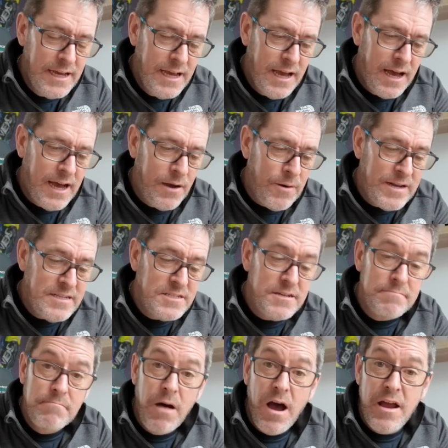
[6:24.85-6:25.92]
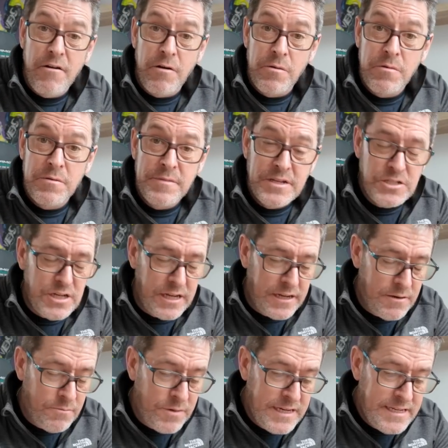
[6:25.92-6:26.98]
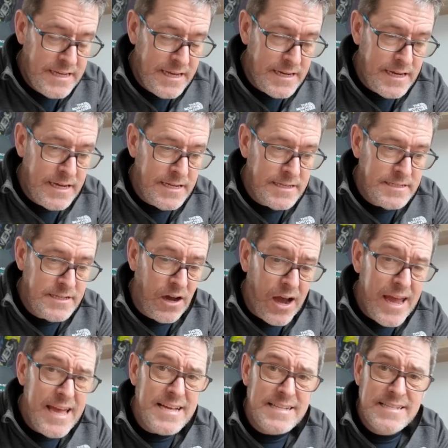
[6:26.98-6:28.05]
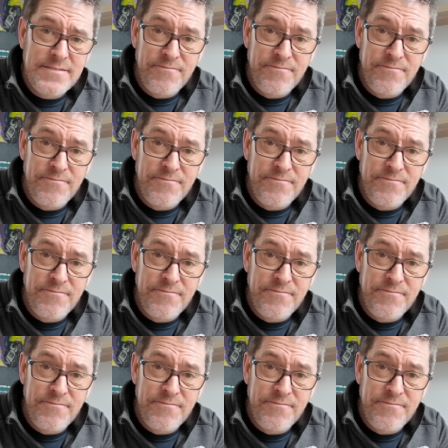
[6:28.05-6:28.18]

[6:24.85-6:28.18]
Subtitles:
I went to Myra with Michelin and we did a tyre